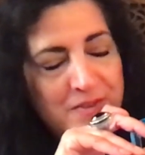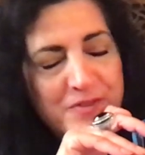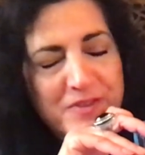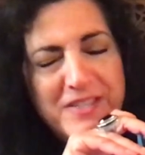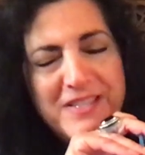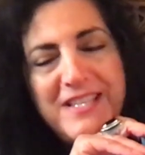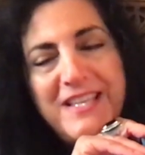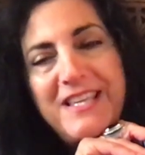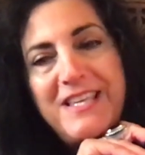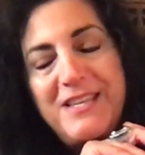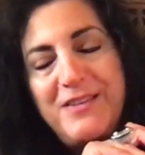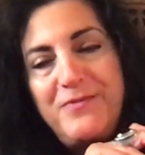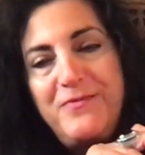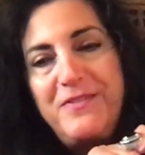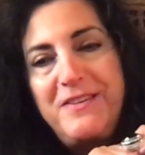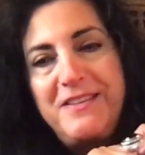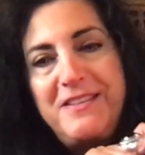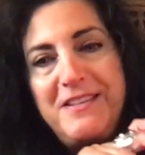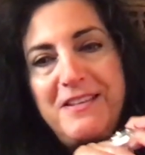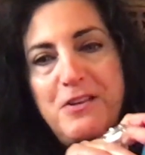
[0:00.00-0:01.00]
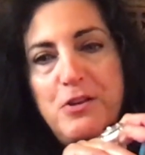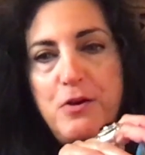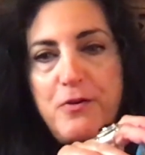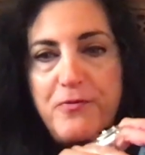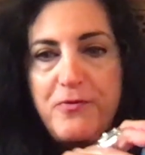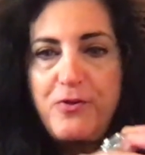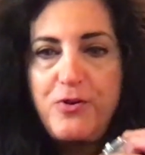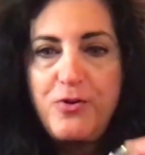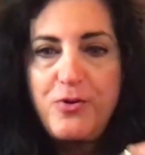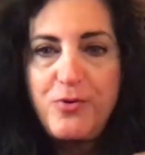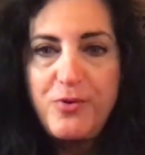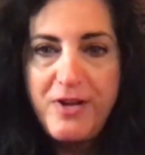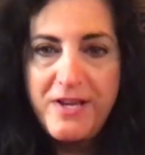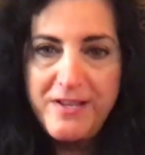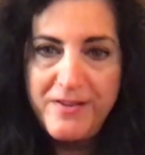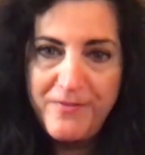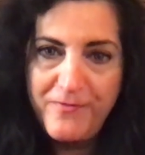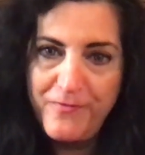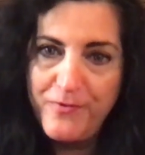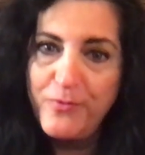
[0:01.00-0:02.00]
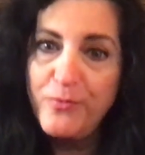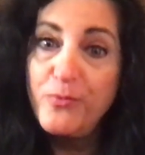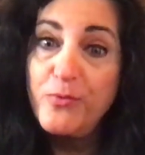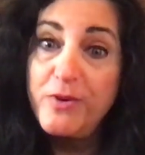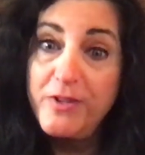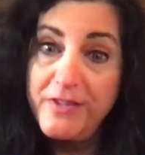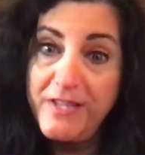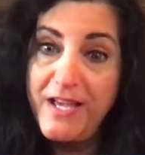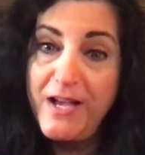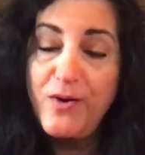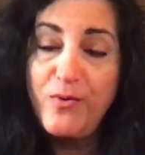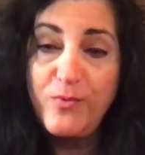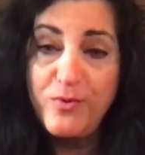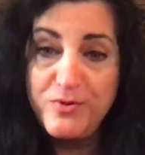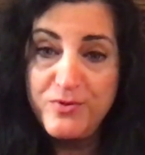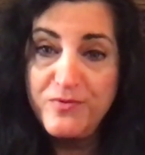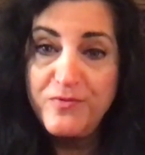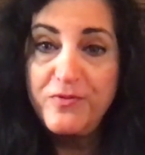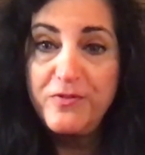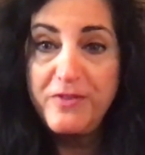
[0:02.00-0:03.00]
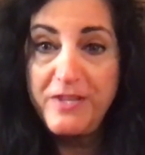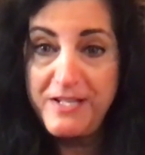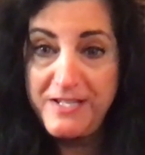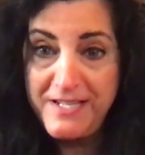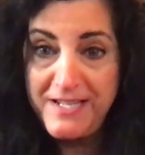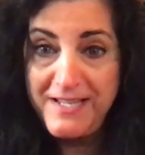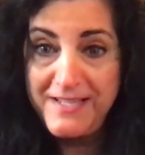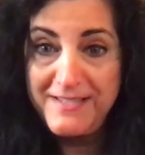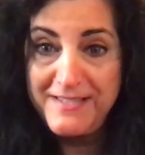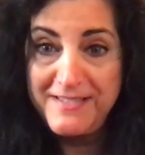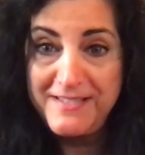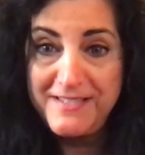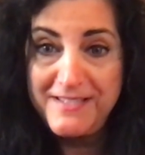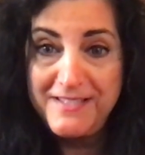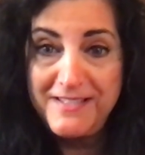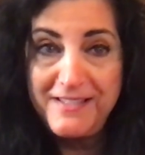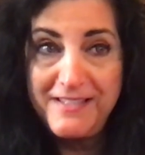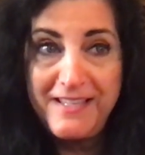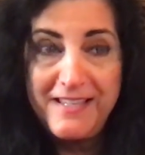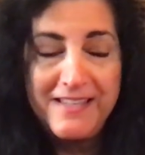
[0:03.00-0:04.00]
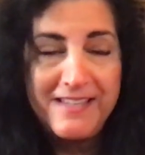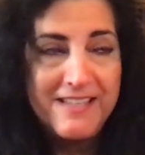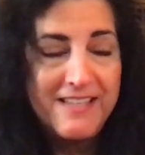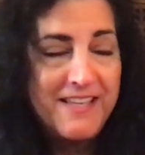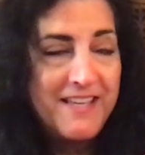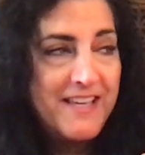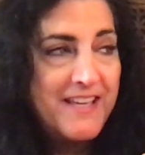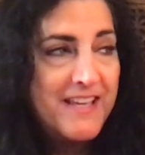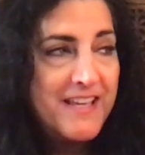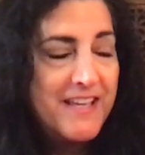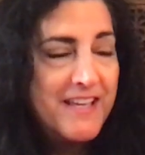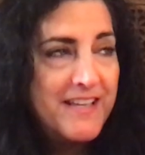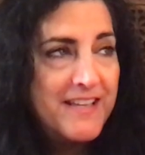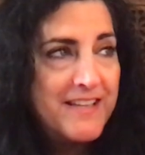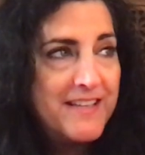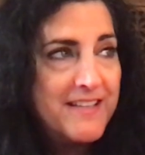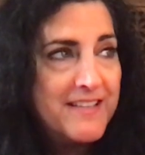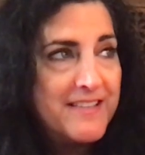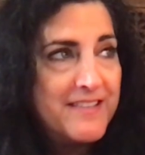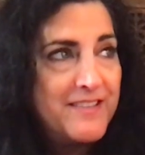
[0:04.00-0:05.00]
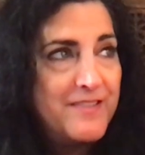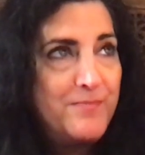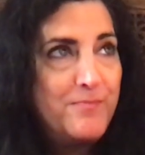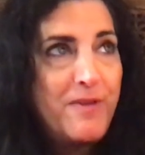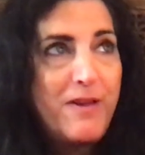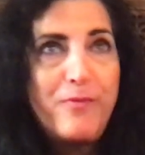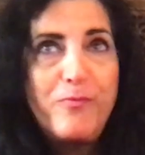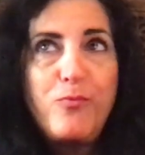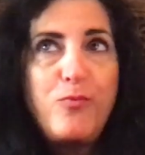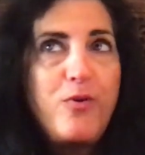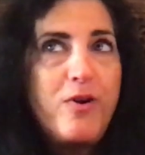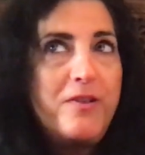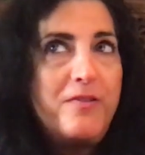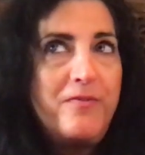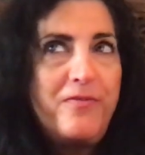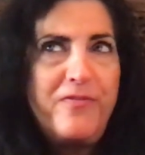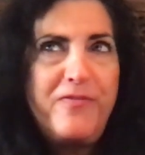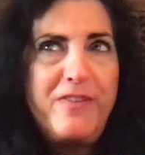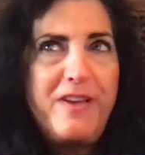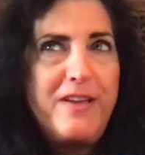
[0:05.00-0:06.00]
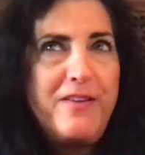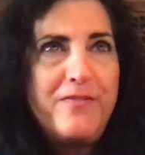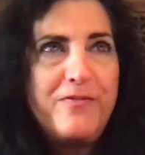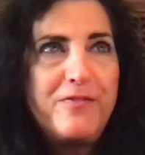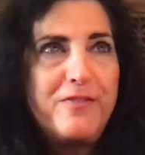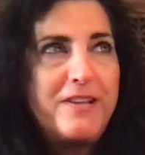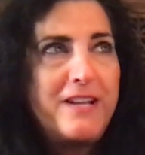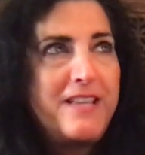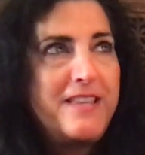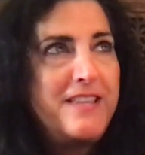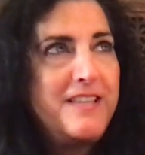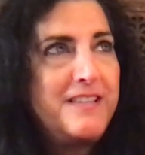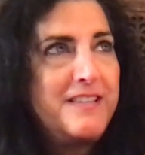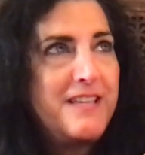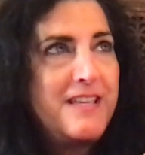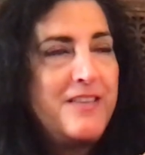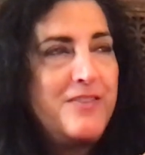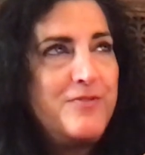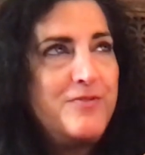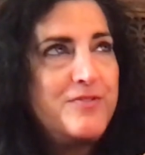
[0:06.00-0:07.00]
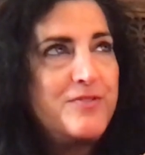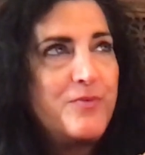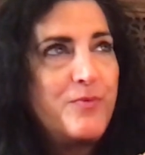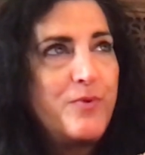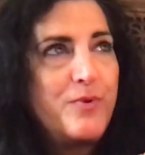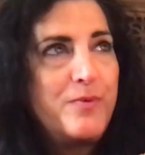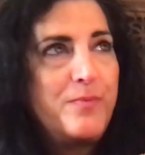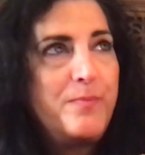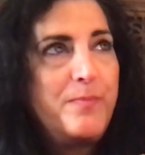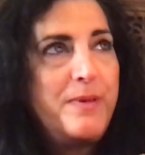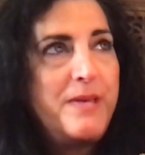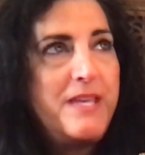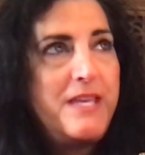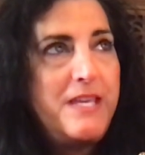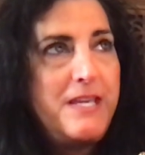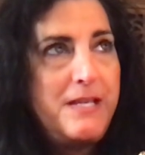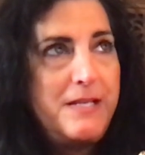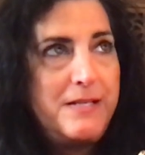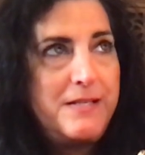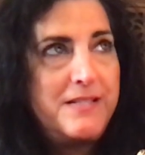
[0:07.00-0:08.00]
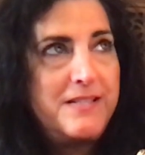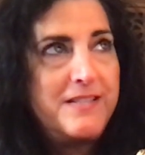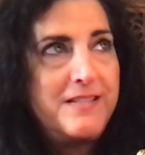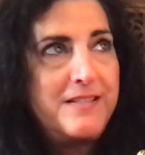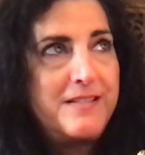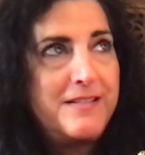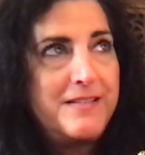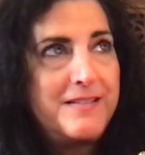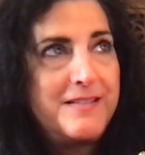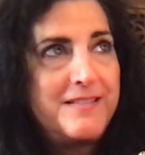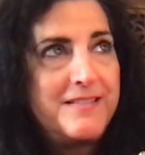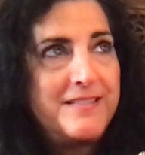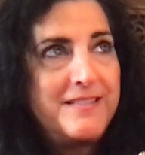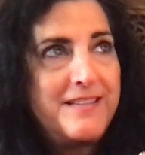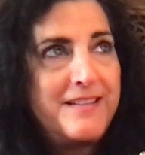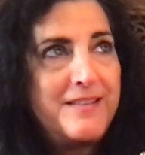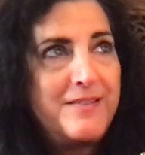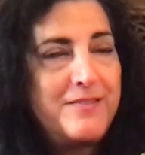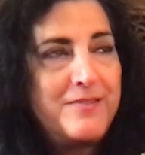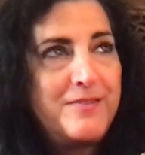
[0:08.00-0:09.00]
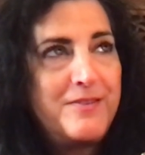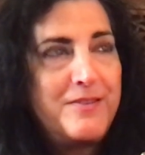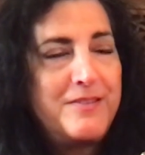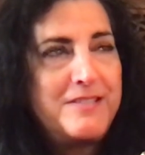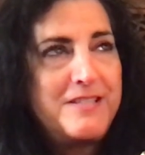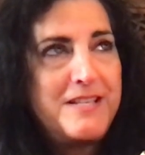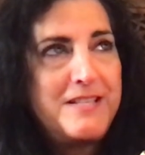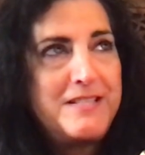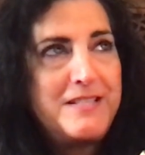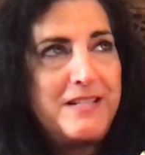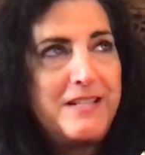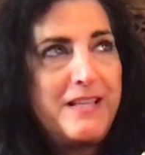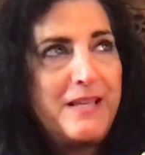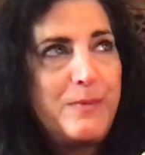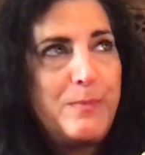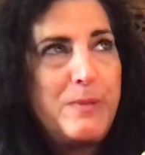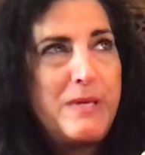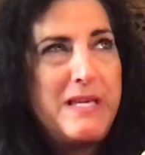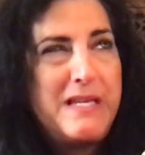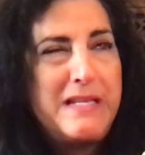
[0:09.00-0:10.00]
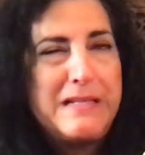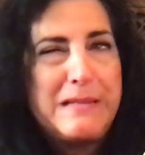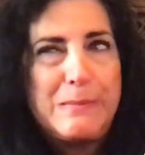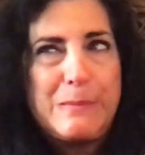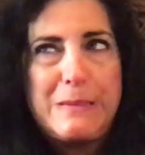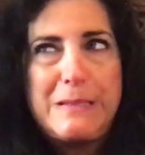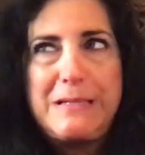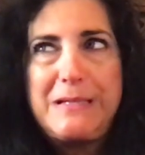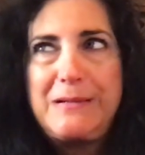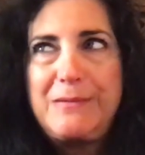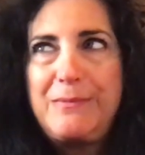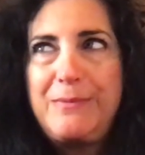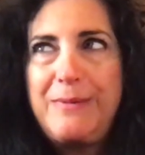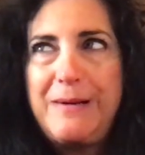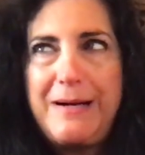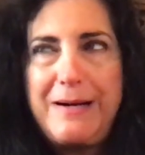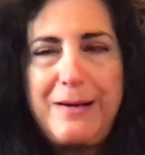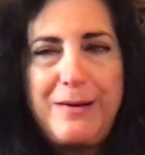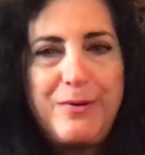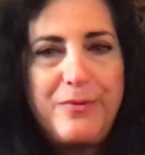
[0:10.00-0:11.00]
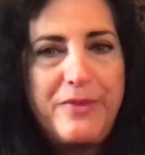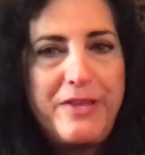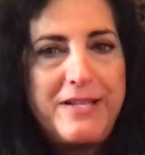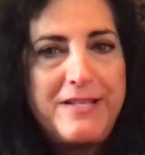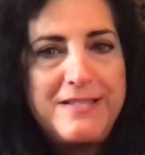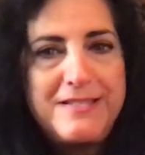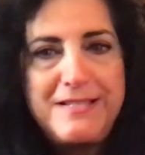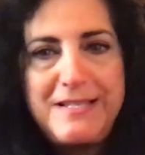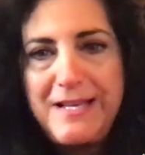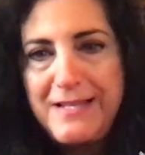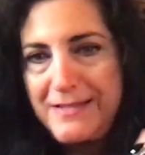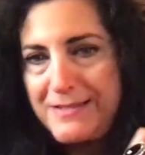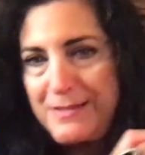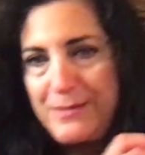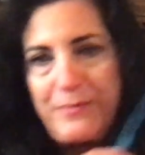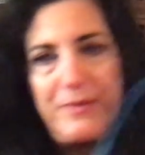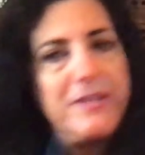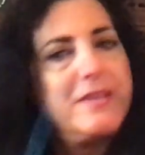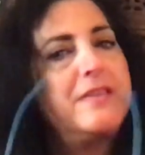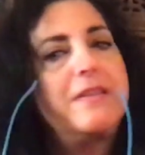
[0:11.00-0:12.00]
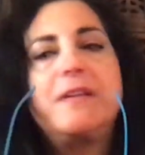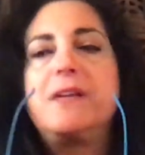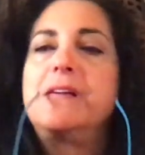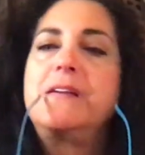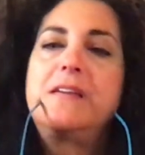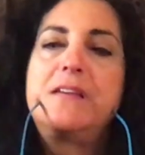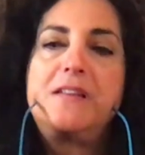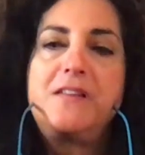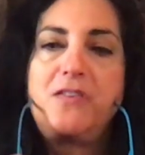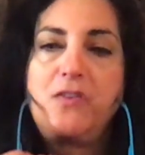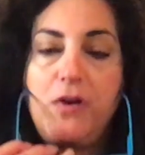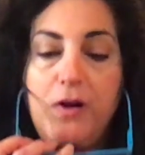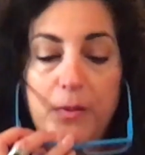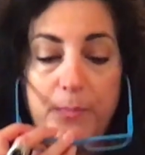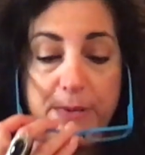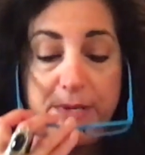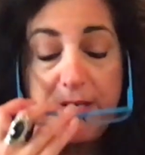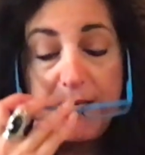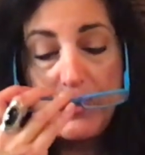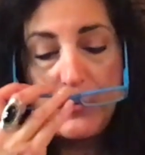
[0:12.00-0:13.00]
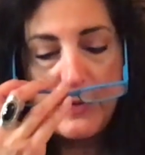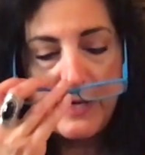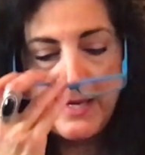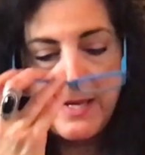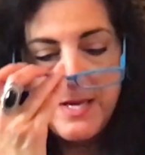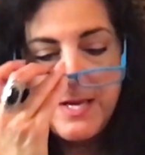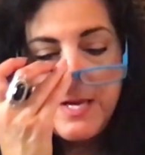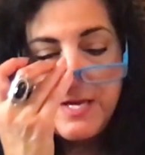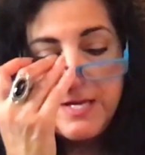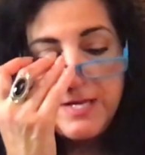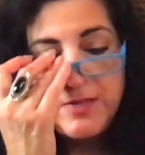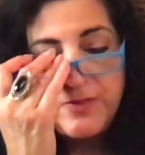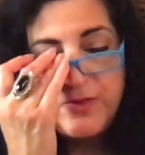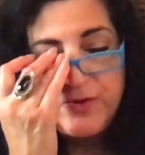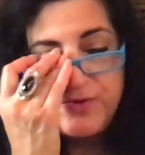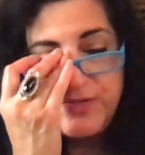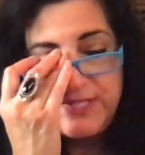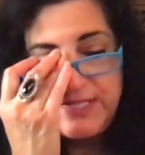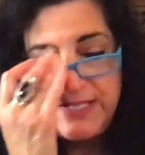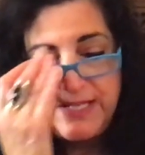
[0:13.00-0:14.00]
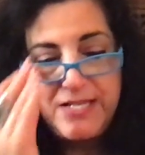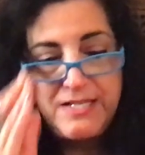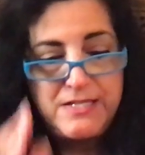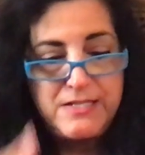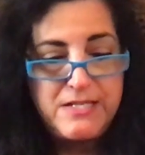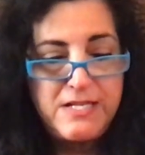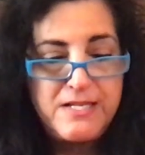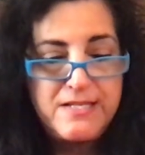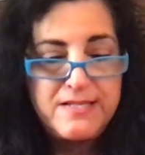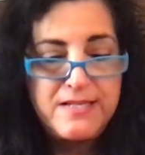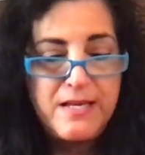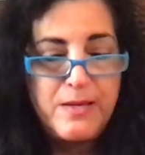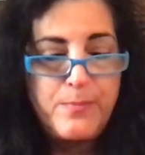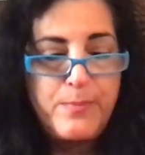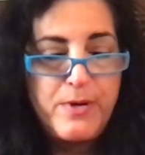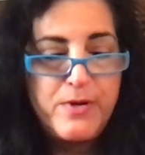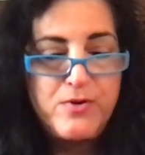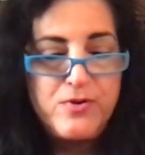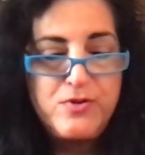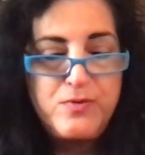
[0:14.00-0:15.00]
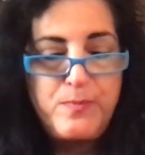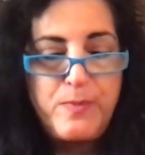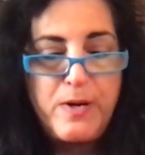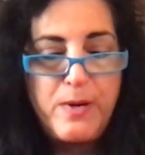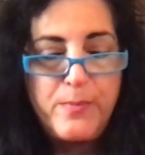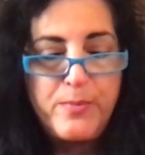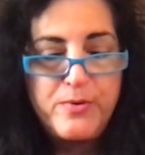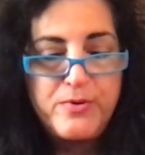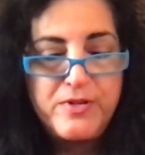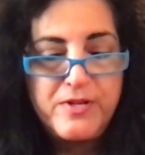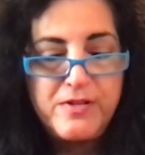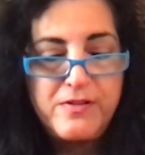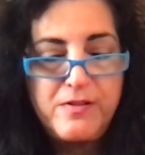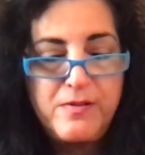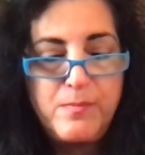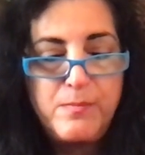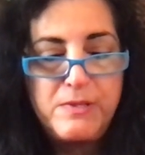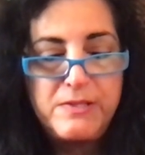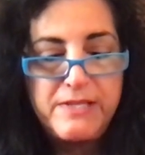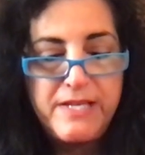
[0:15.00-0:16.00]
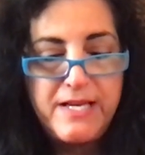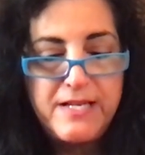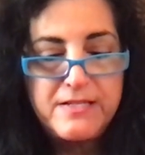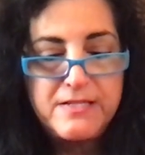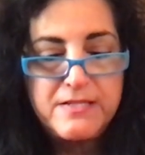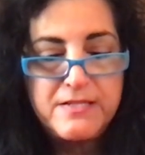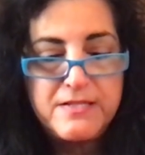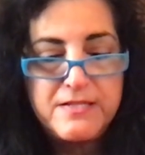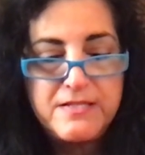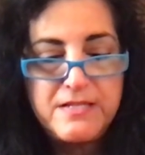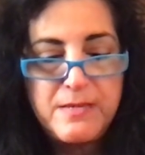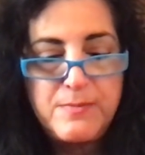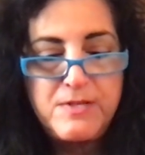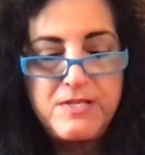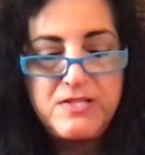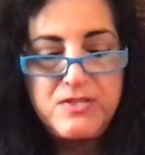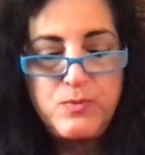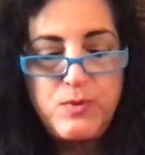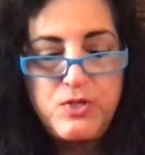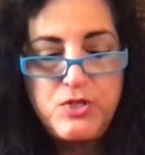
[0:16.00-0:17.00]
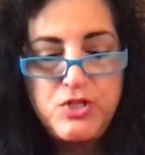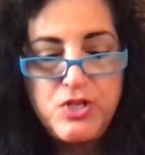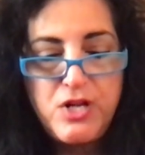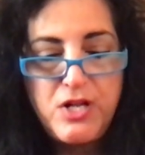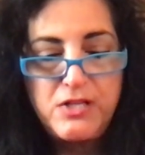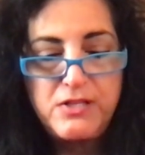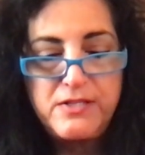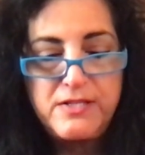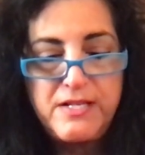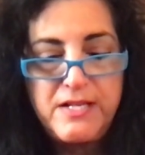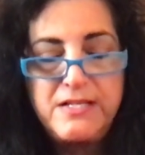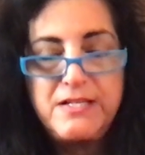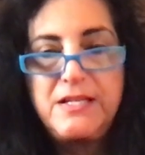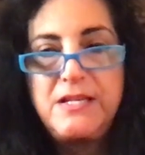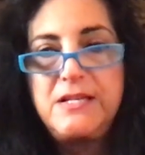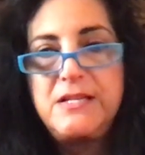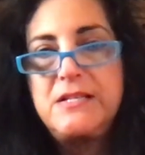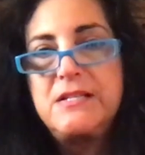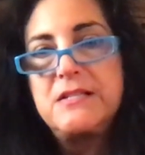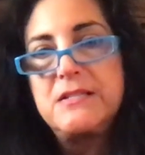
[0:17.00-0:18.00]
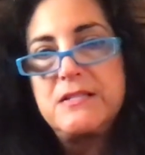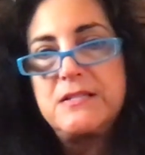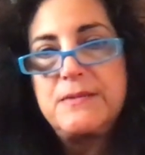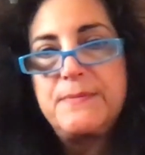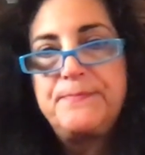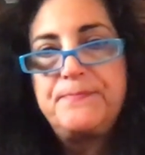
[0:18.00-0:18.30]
they give it enough credit for really how wonderful they taste. Like, my one favorite, I think they used the word peat in it, that it tasted like peat, and I'm like, wow, that is not something that I get at all. But anyway, they're saying it tastes like buttered pumpernickel, molasses, semi-sweet chocolate, and Guinness.